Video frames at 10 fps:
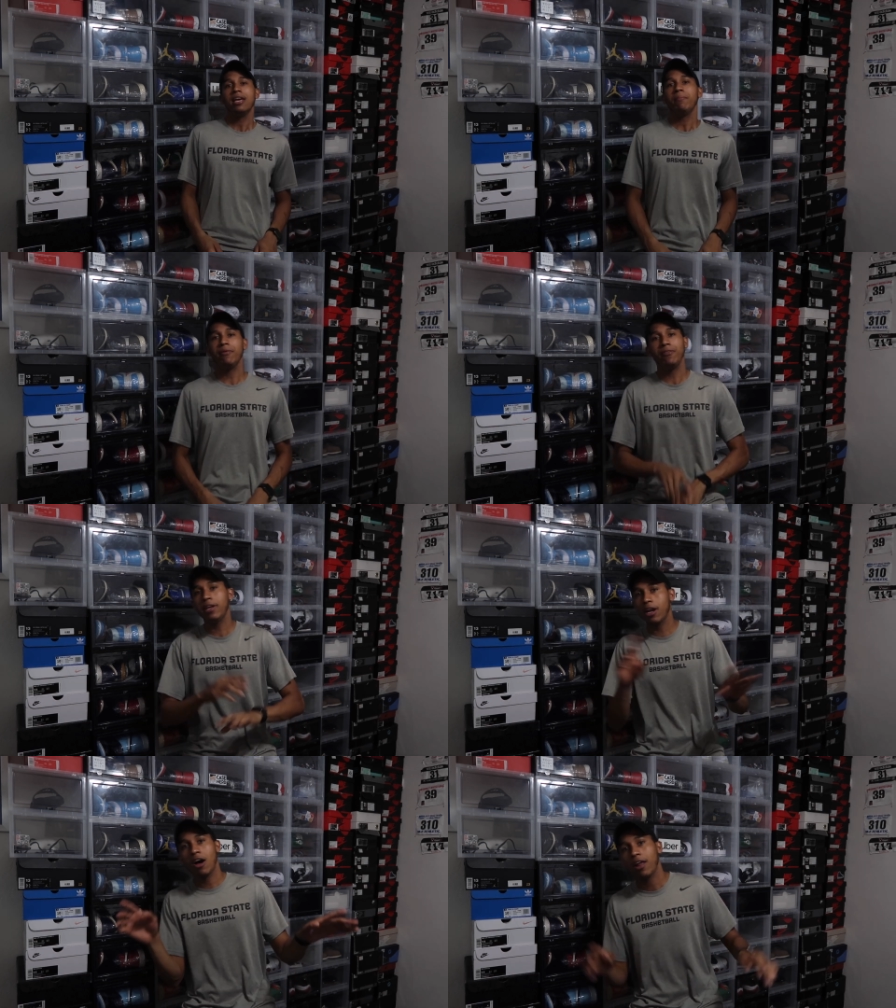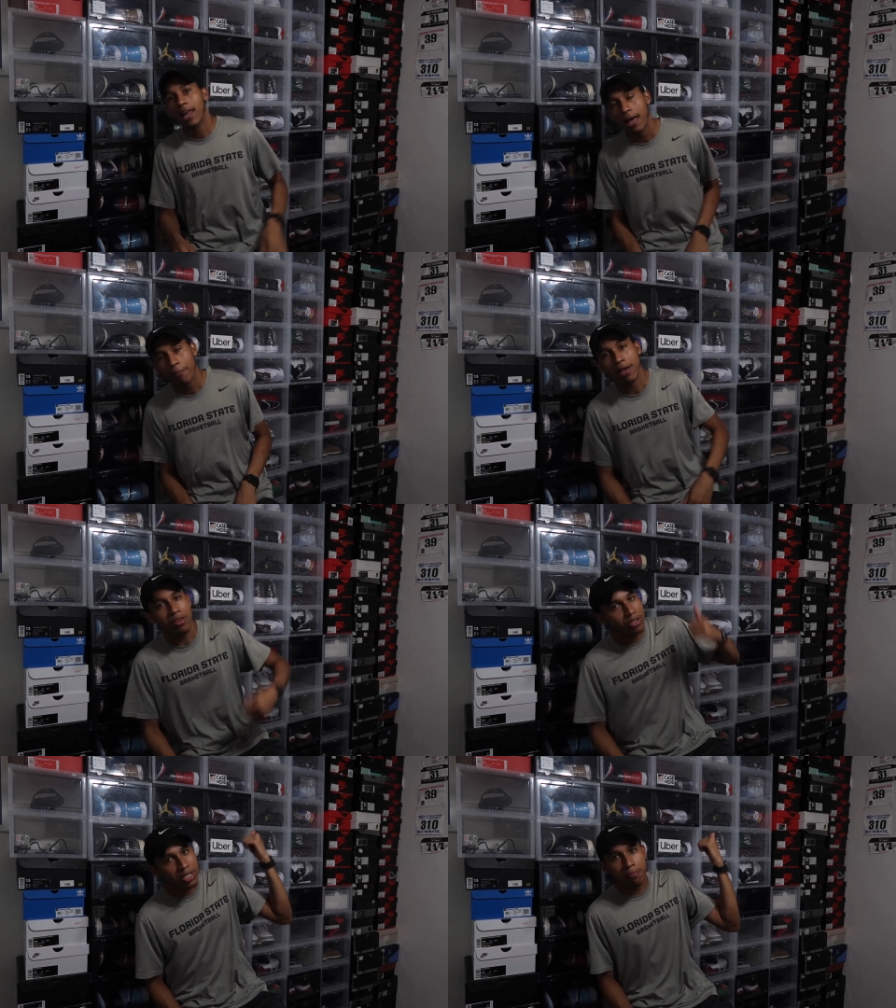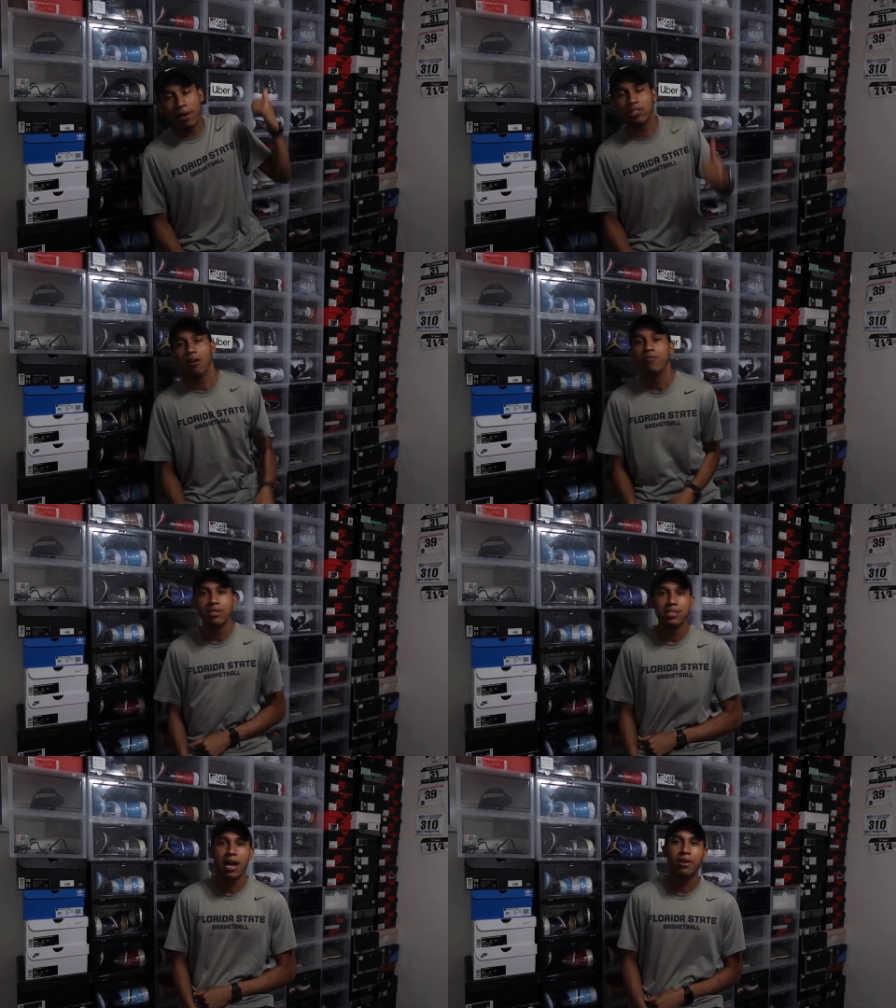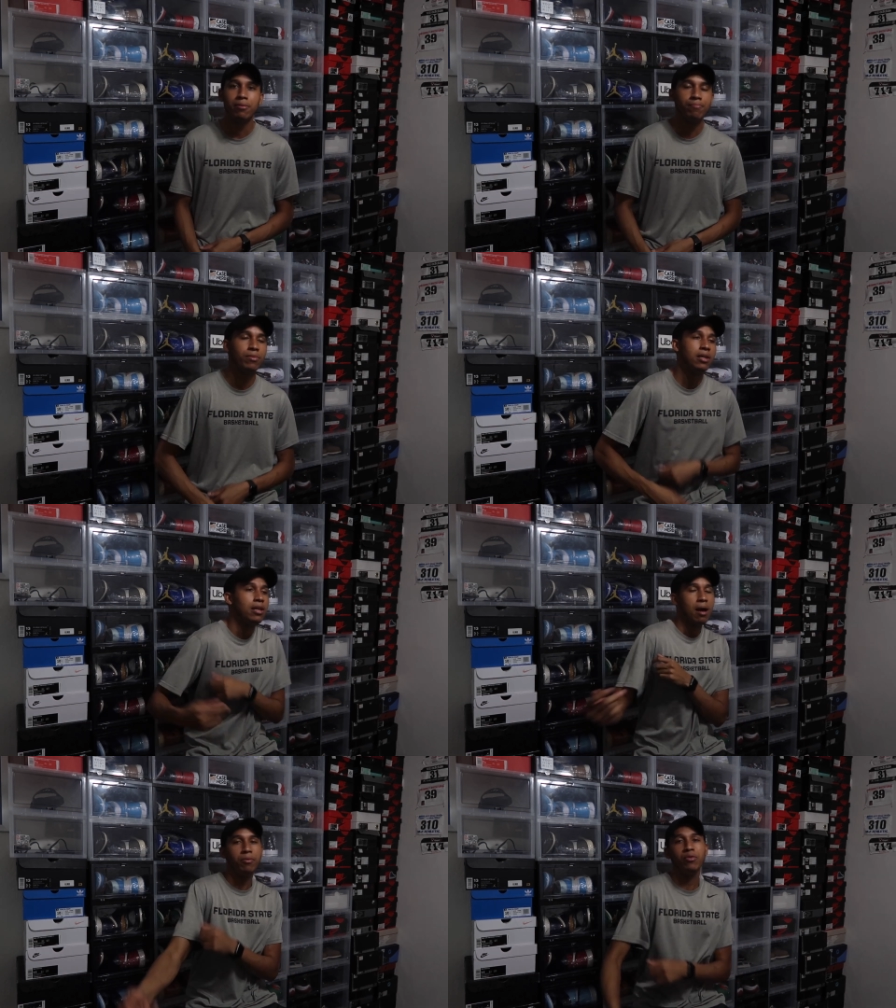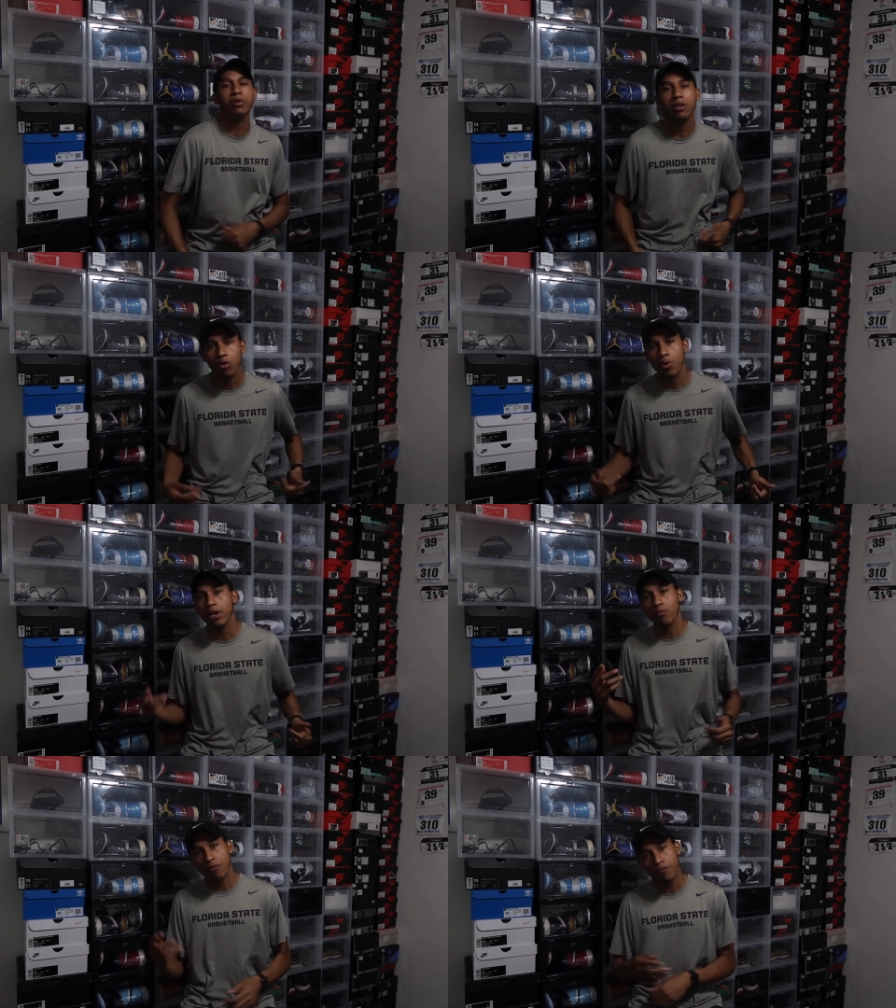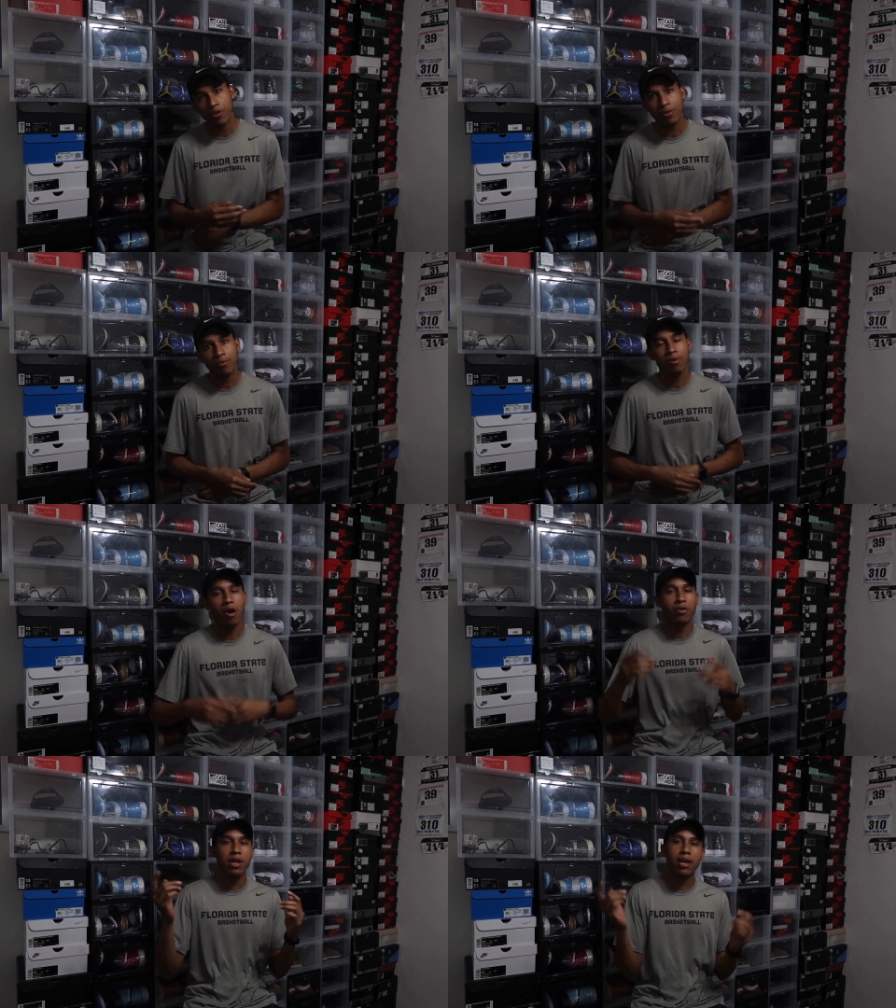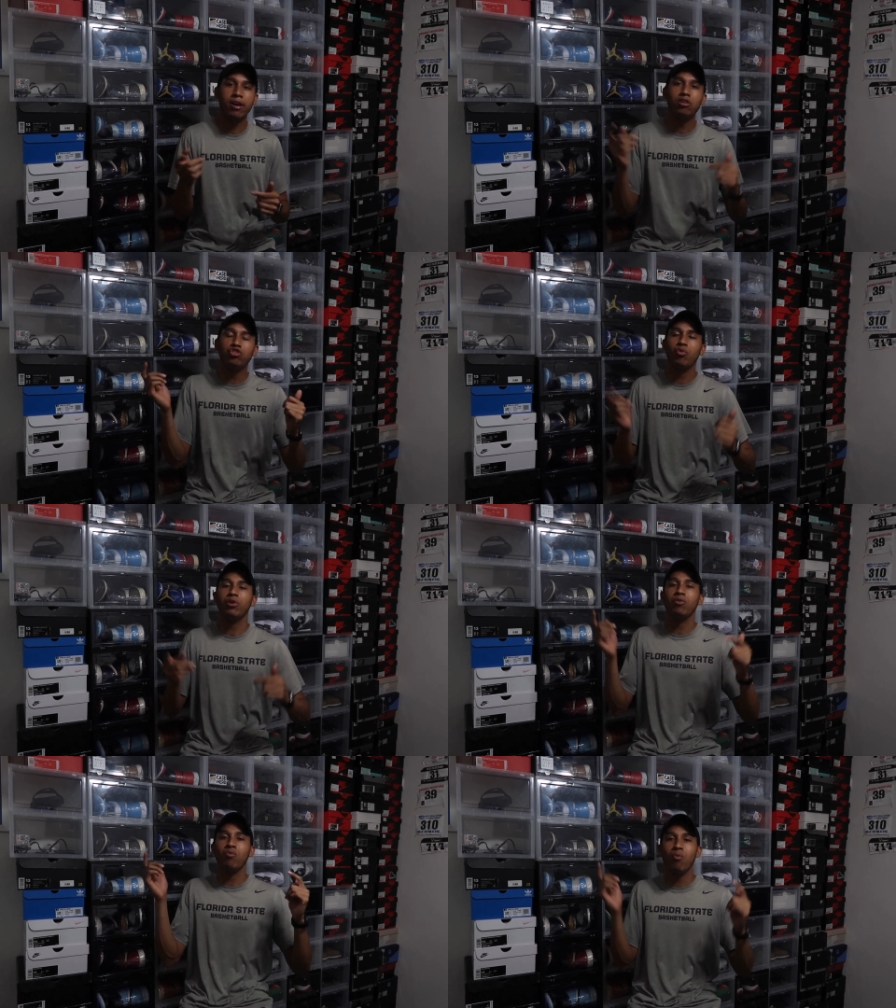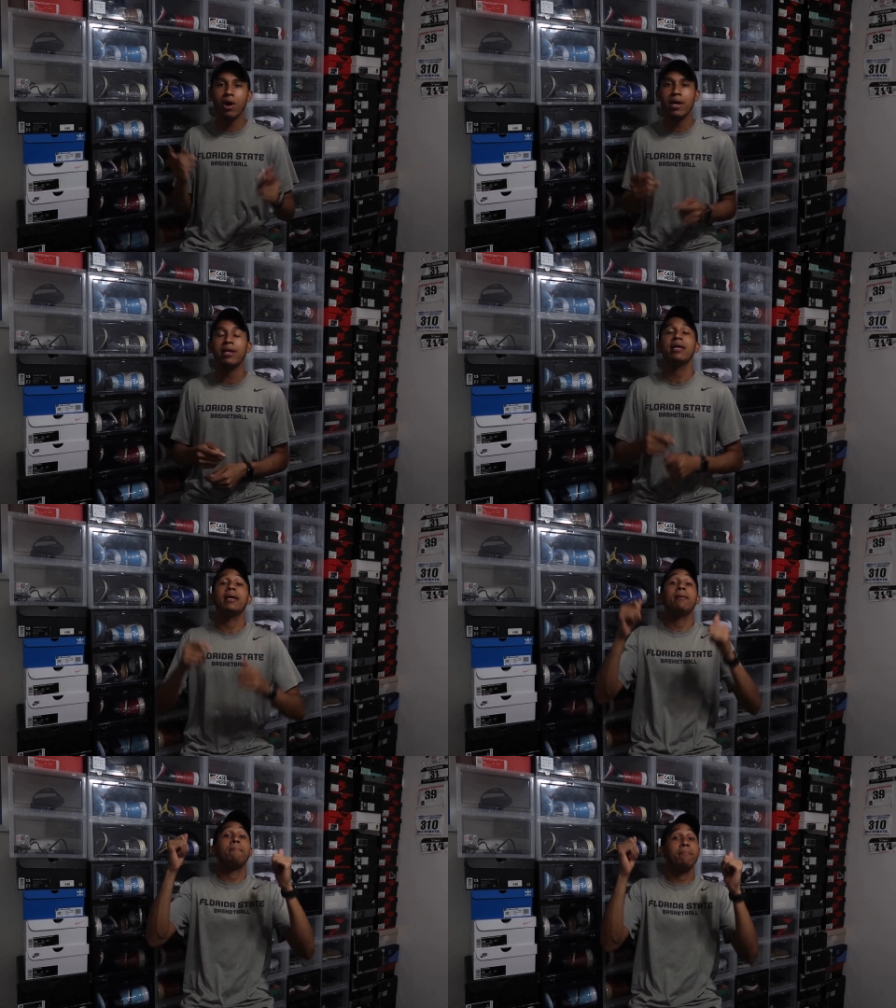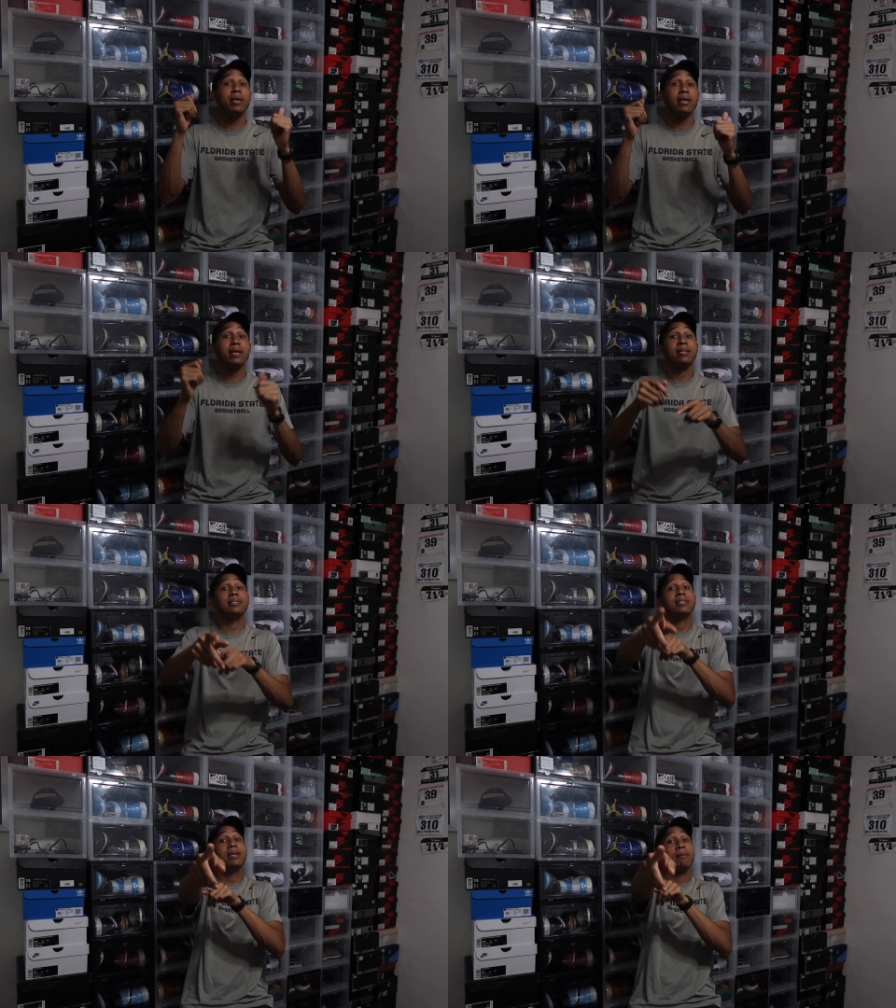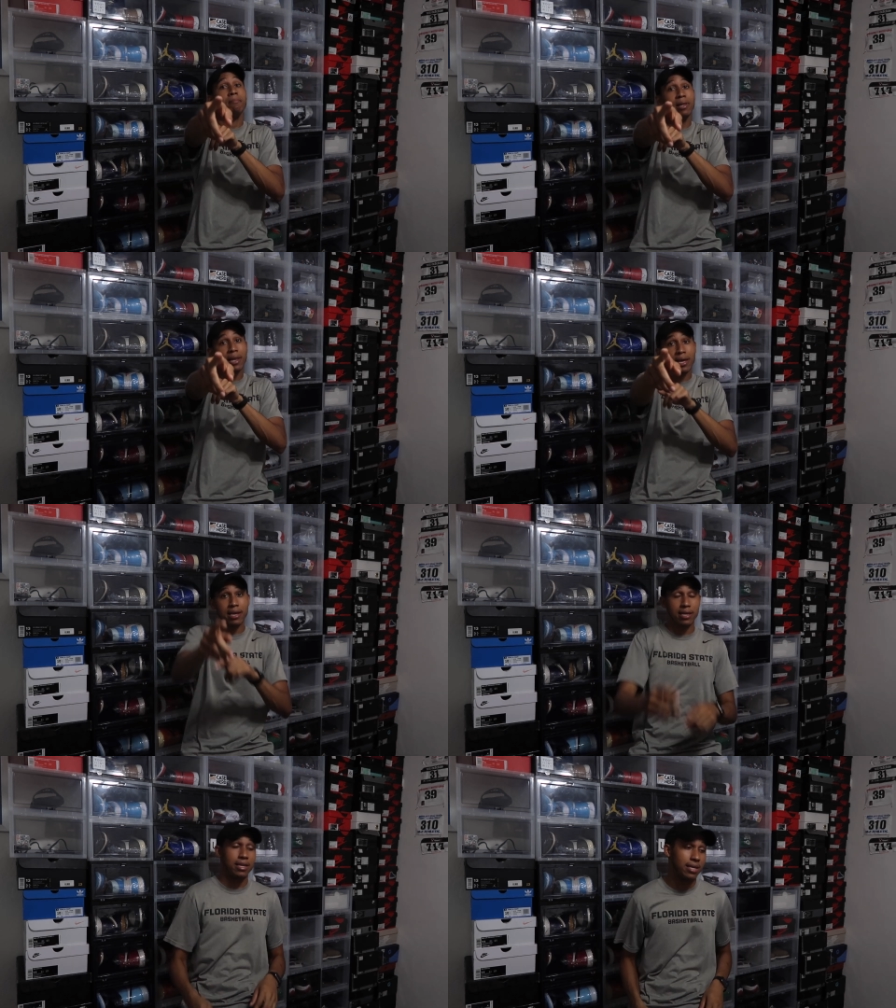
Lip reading: But forget all that, man. You see, based off of the title, I'm doing a quick review on the Air Jordan 1 Mids Milan.